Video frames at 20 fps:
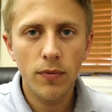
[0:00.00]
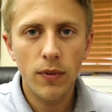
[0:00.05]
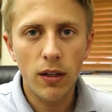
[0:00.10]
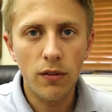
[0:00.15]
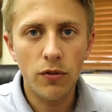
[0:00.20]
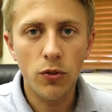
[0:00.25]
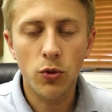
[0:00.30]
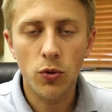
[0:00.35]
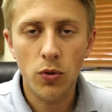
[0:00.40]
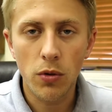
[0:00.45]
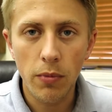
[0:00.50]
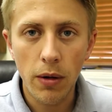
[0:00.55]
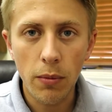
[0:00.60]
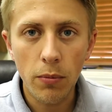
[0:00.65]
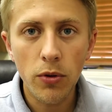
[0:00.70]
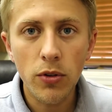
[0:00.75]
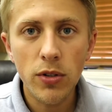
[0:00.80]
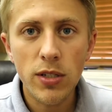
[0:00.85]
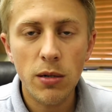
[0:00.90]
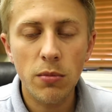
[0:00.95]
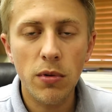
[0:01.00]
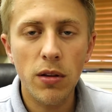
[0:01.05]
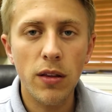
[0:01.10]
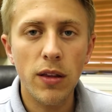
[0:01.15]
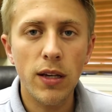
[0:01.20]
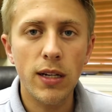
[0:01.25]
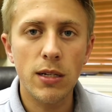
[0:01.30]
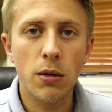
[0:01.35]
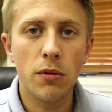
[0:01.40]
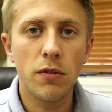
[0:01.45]
If you'll remember some of the
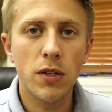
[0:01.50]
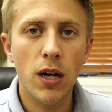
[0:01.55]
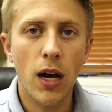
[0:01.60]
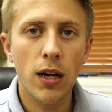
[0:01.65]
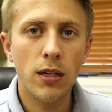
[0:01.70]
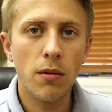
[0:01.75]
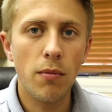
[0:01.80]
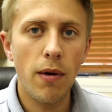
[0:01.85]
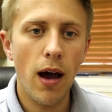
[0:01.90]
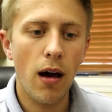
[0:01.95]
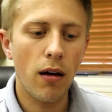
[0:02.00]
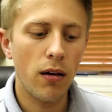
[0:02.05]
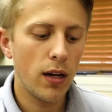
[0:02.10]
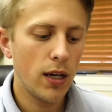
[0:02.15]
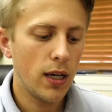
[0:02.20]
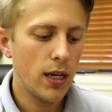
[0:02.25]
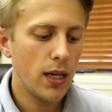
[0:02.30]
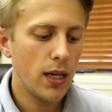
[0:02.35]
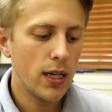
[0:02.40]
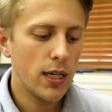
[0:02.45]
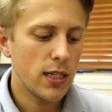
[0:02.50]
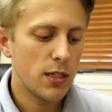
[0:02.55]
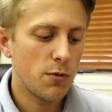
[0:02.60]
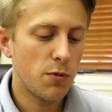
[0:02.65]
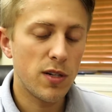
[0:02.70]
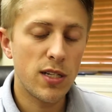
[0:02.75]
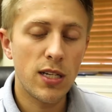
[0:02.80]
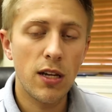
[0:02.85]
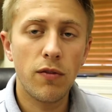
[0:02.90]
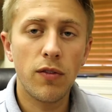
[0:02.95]
things that we've talked about,
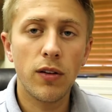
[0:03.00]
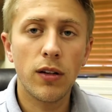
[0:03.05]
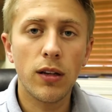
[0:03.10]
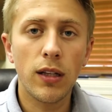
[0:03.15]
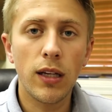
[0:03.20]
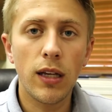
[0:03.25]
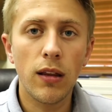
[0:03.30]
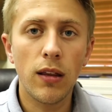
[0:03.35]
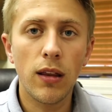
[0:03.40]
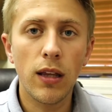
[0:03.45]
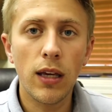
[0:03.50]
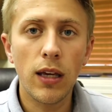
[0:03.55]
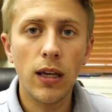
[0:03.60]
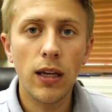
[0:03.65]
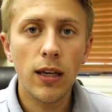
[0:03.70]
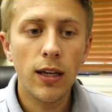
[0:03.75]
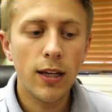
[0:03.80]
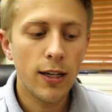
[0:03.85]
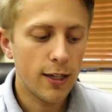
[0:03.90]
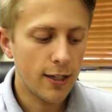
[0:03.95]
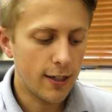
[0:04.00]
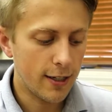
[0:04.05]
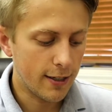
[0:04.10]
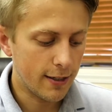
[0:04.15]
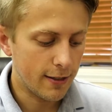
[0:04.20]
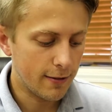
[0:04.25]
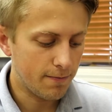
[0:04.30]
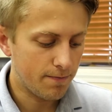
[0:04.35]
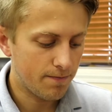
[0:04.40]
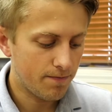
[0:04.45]
specifically the
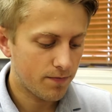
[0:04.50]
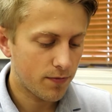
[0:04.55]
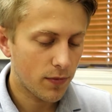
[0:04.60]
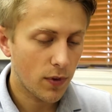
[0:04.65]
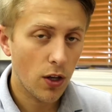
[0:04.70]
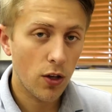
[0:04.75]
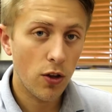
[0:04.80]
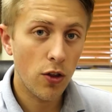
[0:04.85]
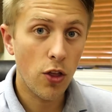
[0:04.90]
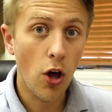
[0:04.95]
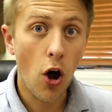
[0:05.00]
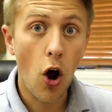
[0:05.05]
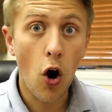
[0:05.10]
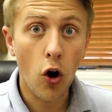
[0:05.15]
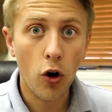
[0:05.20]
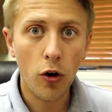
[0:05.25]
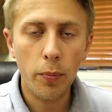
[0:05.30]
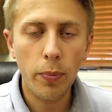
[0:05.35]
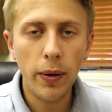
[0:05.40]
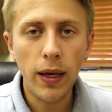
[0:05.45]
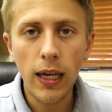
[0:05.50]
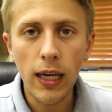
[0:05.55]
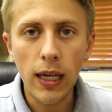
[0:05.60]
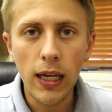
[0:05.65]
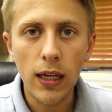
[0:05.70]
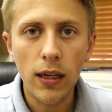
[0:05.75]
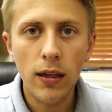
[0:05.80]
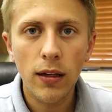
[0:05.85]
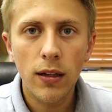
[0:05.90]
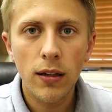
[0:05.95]

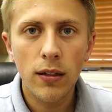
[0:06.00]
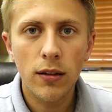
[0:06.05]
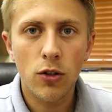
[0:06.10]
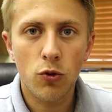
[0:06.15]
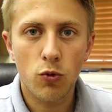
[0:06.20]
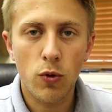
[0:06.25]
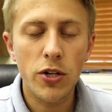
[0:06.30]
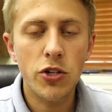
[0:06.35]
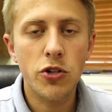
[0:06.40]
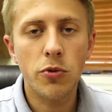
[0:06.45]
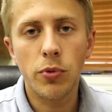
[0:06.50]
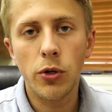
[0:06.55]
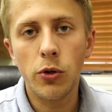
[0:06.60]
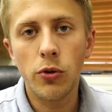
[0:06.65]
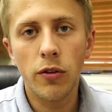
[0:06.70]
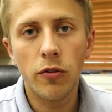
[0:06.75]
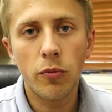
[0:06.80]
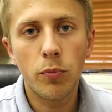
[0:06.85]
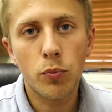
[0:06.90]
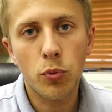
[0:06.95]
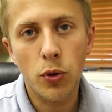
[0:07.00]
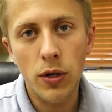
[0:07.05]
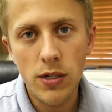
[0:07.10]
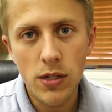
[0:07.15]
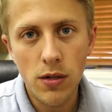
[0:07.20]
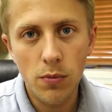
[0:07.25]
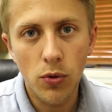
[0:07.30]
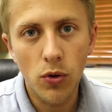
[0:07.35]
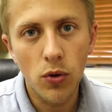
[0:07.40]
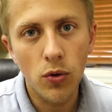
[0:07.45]
RP, the retributive
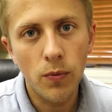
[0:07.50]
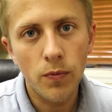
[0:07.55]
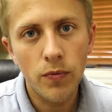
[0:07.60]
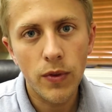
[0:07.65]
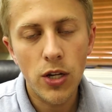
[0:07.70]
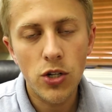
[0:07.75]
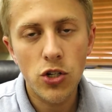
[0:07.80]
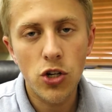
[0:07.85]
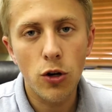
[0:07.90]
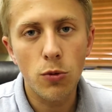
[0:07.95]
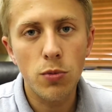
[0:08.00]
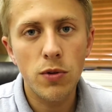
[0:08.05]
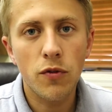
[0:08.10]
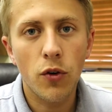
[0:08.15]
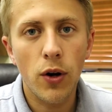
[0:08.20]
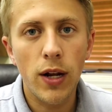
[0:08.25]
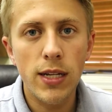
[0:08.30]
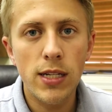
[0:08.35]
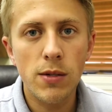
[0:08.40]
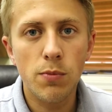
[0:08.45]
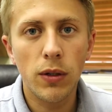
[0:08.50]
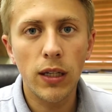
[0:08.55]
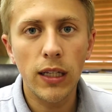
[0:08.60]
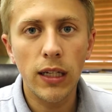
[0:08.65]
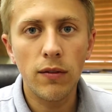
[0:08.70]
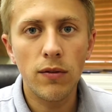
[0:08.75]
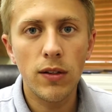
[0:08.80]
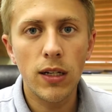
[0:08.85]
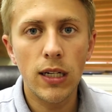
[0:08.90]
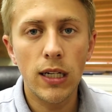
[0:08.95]
principle that Job's friends
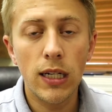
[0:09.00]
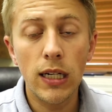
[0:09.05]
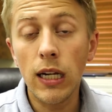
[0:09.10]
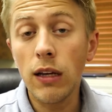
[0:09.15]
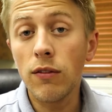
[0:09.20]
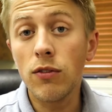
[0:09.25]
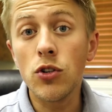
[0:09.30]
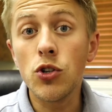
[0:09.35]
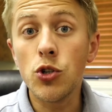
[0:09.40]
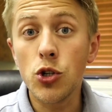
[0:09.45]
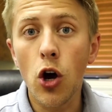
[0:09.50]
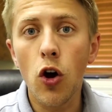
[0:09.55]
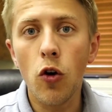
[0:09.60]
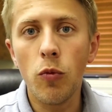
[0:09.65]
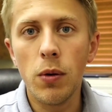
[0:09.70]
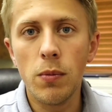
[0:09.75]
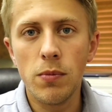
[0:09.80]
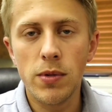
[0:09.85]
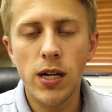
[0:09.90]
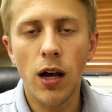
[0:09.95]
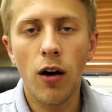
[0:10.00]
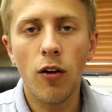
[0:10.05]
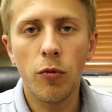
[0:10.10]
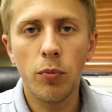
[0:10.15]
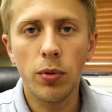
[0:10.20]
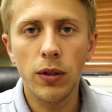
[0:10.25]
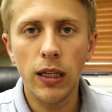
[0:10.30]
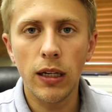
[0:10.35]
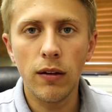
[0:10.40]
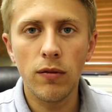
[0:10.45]
believed in, and even Job himself
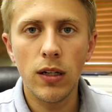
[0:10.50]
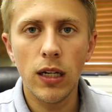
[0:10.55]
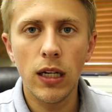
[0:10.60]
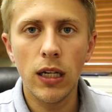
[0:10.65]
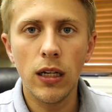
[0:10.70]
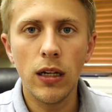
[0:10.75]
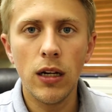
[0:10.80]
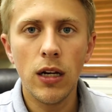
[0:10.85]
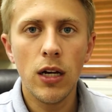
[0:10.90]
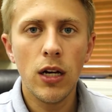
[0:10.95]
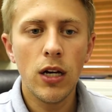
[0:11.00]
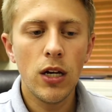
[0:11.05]
believed in,